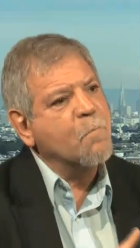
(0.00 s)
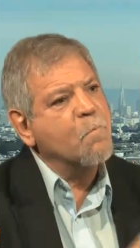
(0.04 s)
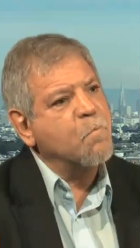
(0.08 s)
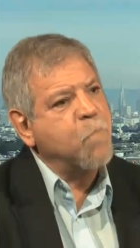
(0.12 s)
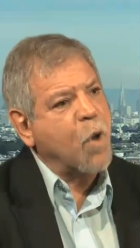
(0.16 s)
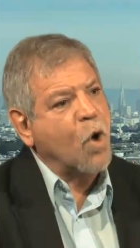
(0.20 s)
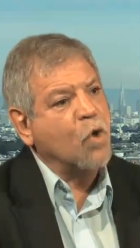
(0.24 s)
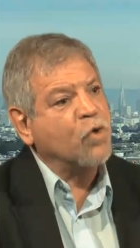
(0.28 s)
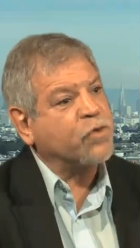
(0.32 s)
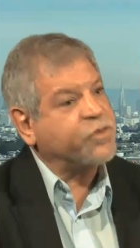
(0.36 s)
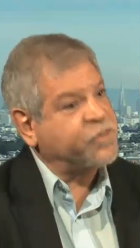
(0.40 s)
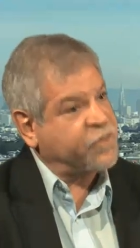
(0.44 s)

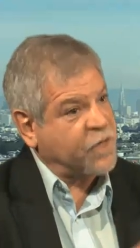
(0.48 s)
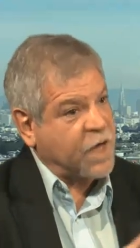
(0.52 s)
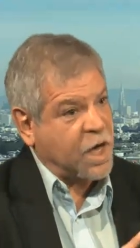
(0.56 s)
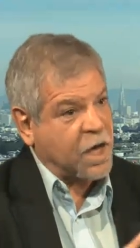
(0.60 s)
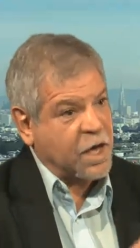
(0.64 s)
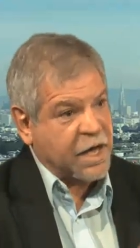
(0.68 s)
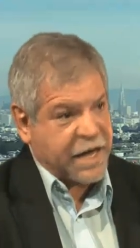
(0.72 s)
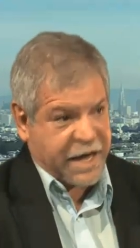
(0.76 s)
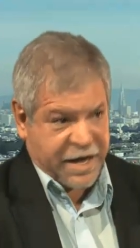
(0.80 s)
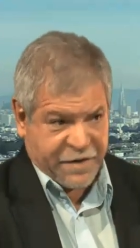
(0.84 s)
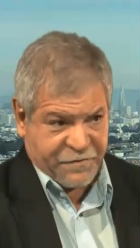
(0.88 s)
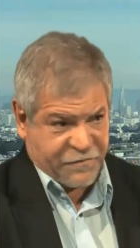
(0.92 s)
both
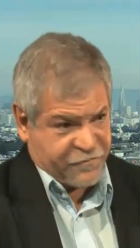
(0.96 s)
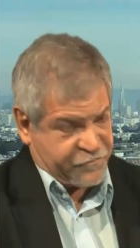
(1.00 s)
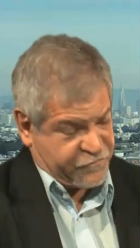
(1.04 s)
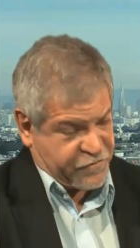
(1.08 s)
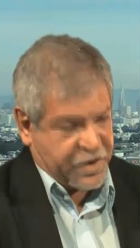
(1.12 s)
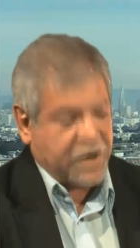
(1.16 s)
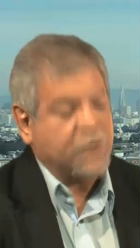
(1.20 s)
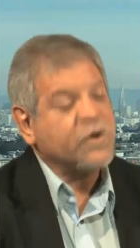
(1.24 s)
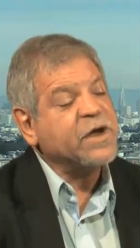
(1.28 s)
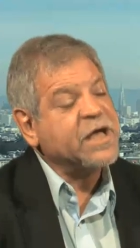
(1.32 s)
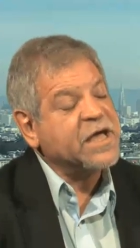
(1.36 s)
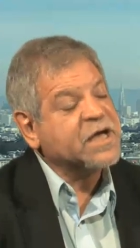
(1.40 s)

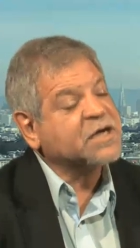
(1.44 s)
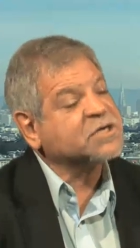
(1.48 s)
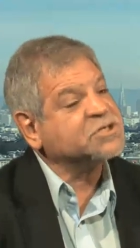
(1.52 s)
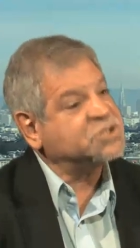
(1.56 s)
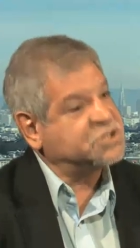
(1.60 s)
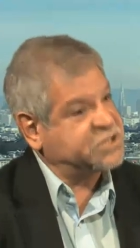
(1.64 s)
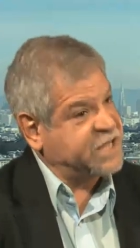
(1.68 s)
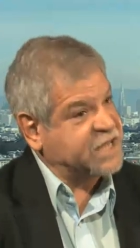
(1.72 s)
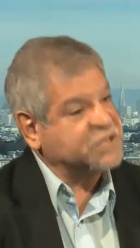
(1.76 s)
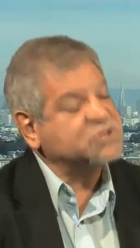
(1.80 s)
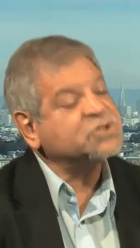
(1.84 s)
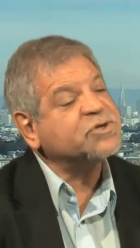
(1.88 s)
very
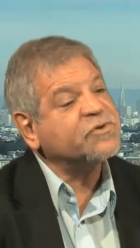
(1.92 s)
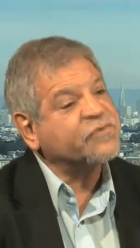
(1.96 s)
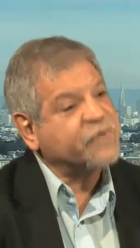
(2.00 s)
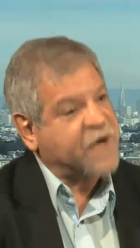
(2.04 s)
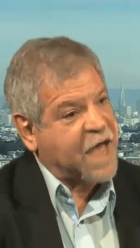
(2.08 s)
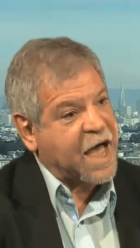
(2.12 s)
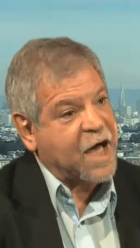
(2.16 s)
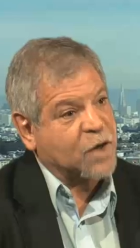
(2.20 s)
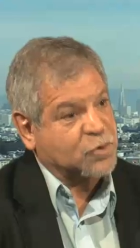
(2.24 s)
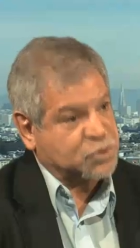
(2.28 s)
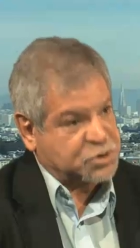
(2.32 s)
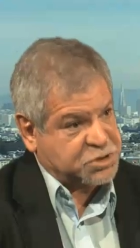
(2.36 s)
extensive
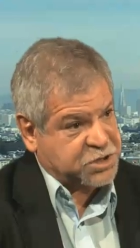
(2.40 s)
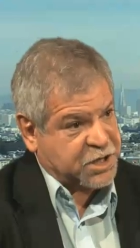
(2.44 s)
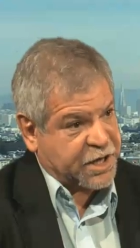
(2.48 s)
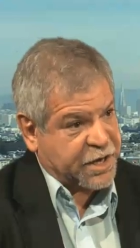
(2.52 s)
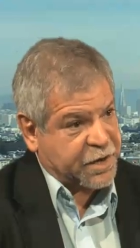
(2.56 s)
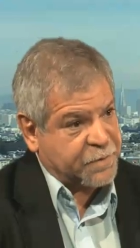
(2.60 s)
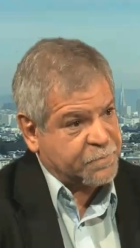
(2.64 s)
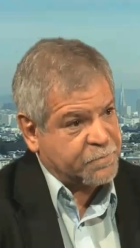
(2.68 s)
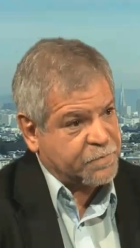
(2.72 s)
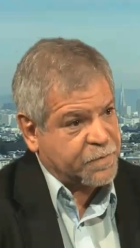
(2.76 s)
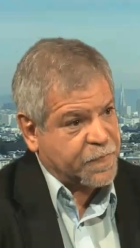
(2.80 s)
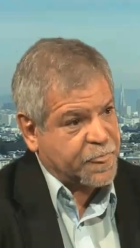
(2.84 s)

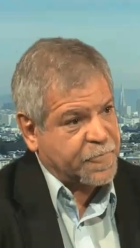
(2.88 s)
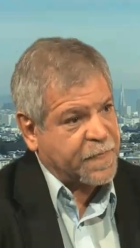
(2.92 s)
counseling,